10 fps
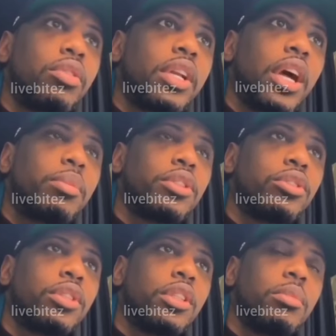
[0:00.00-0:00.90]
great
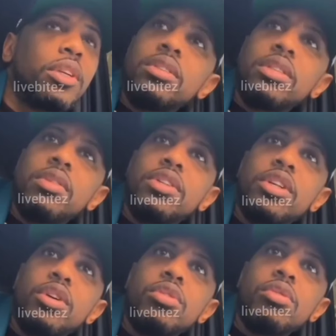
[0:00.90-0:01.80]
opportunity. Never
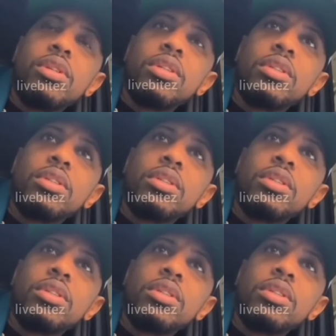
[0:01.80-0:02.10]
know